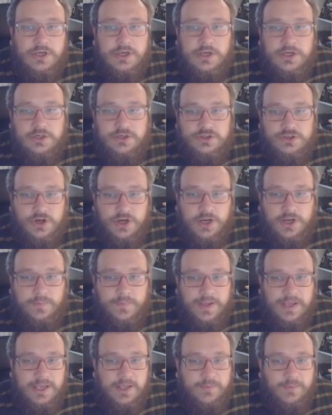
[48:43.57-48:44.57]
trying to
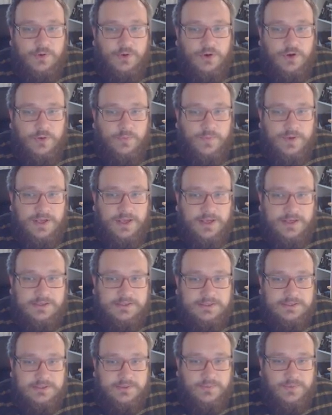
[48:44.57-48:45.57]
make it more
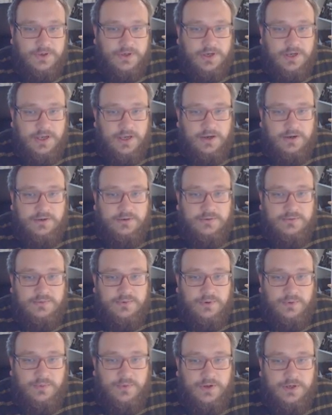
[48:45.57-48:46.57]
complicated and work out
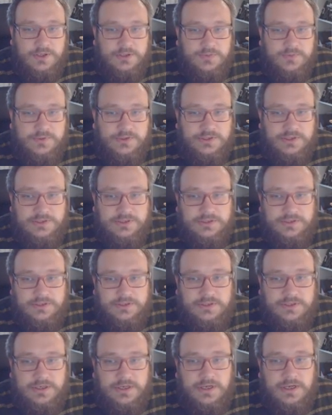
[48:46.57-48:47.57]
what works and what doesn't.
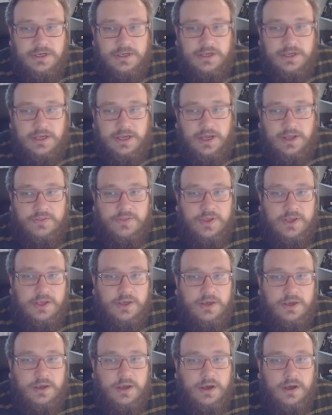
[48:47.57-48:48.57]
I
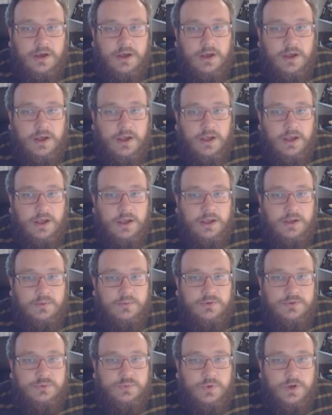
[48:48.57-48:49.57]
think I
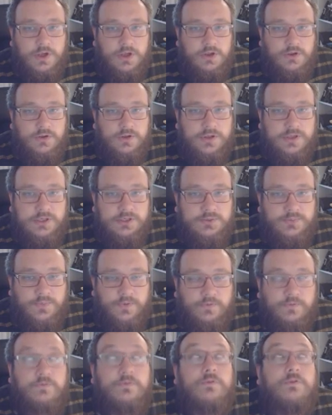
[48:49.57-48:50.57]
was working on this
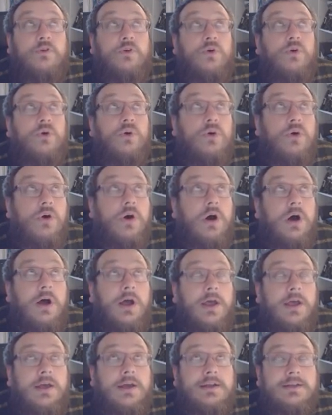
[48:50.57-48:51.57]
before I
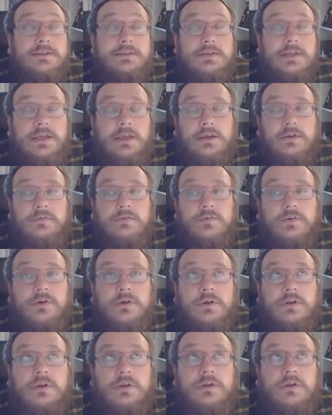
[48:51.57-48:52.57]
had
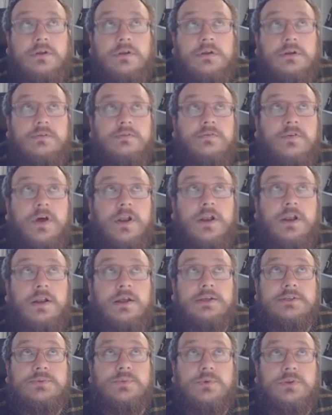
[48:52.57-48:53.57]
even
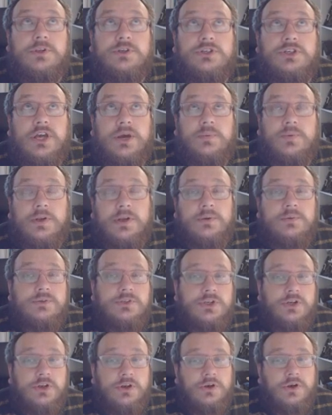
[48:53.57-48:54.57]
finalized what the chat window was
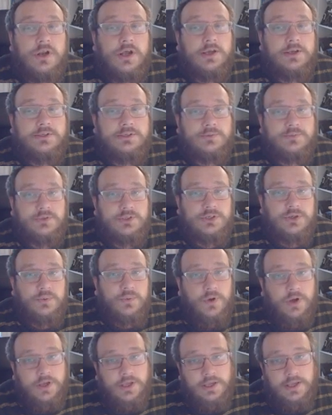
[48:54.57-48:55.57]
going to look like. So I'm still
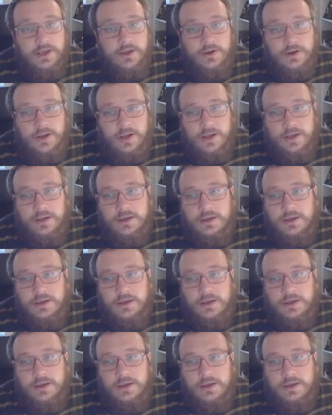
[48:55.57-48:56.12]
working out like,